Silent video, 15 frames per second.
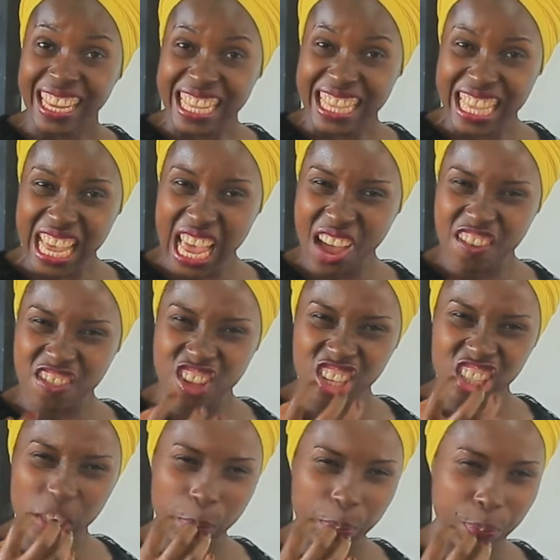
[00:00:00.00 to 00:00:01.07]
They have
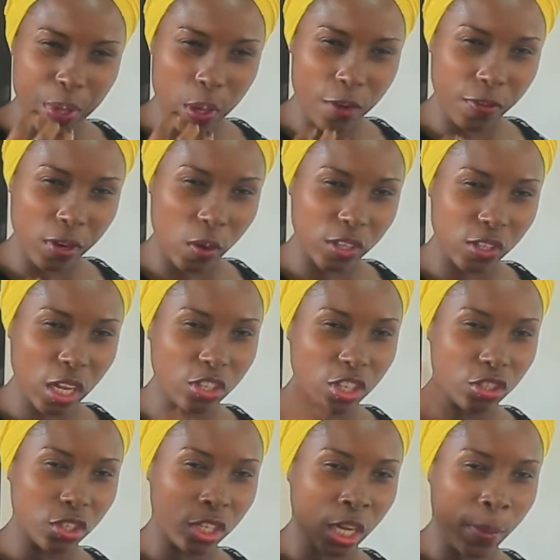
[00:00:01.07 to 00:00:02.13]
those powerful, I was actually
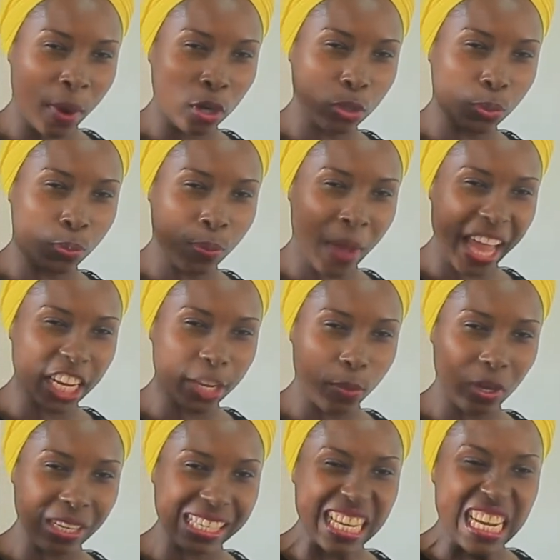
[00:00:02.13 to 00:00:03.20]
talking about
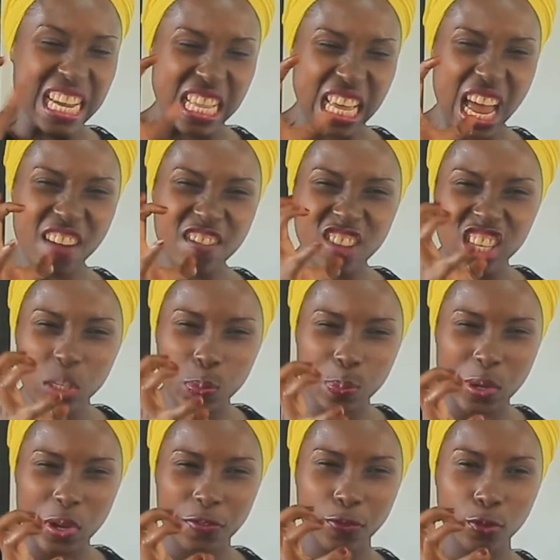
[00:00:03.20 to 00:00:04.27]
mandibles. They have those
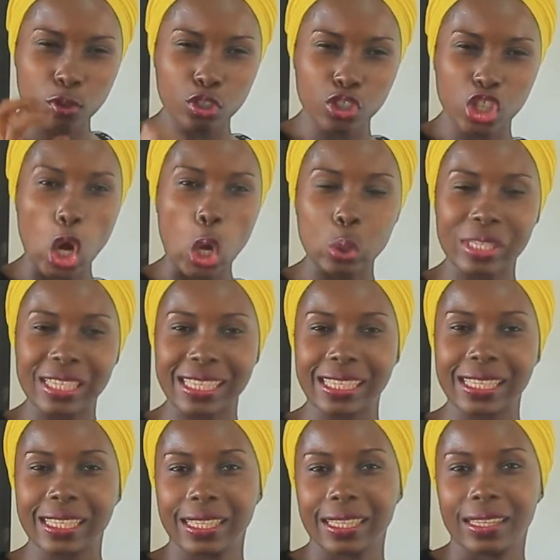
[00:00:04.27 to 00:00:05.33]
powerful jaws,
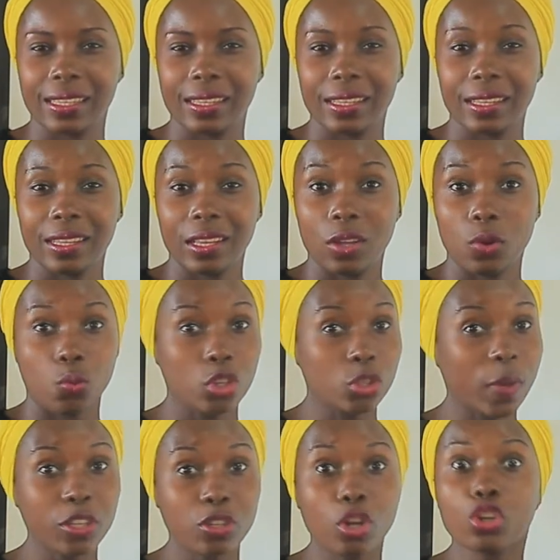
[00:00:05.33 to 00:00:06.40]
which
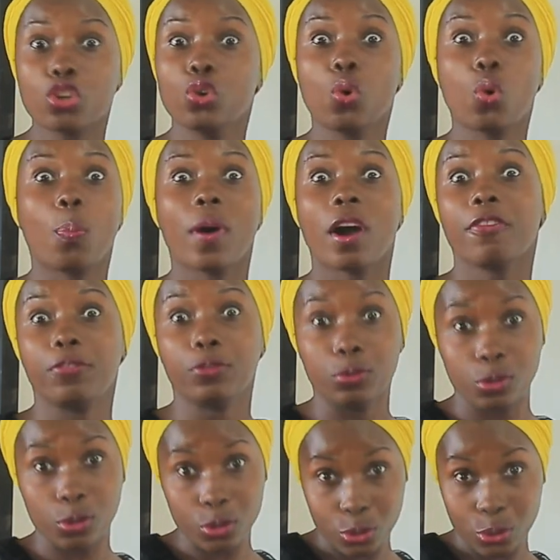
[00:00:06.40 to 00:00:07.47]
might not look powerful
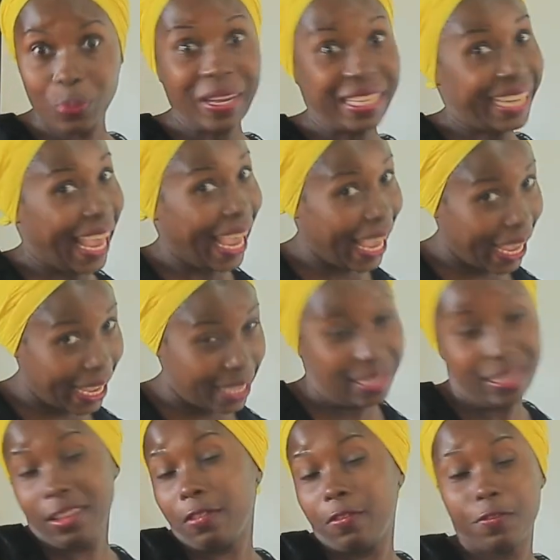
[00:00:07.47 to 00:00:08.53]
to you, but hey,
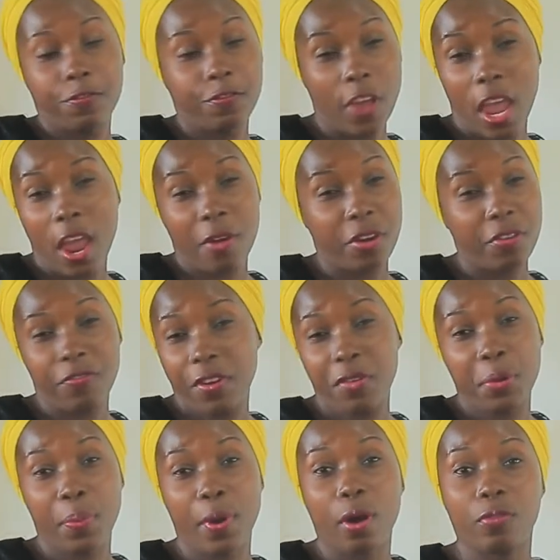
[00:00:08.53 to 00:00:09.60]
they're very,
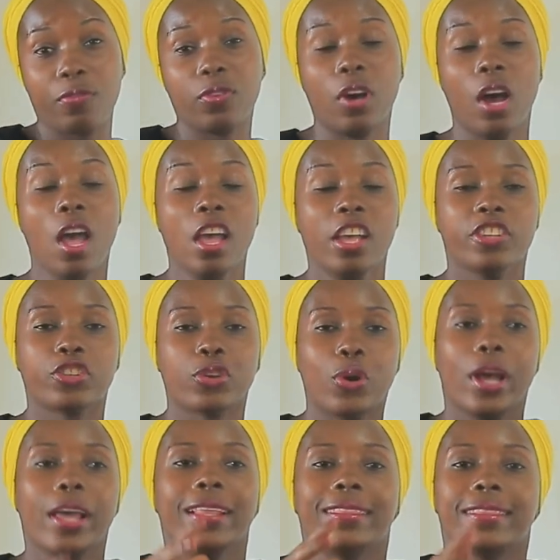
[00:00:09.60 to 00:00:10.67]
very powerful. So
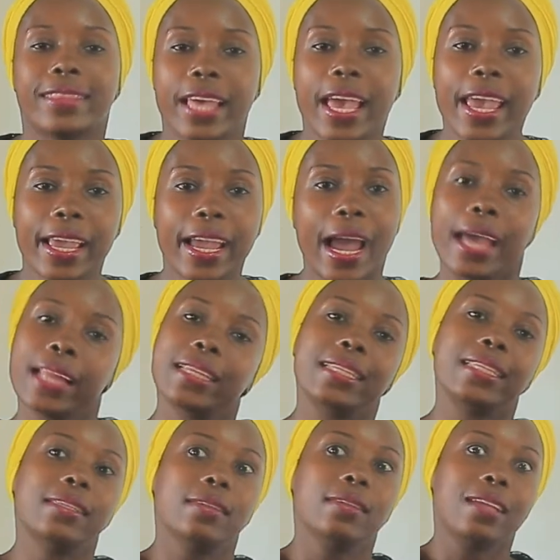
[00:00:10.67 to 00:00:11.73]
they
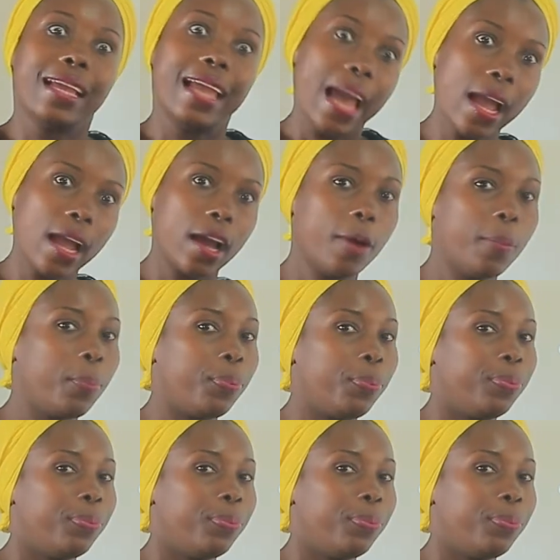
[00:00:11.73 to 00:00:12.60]
can gang up,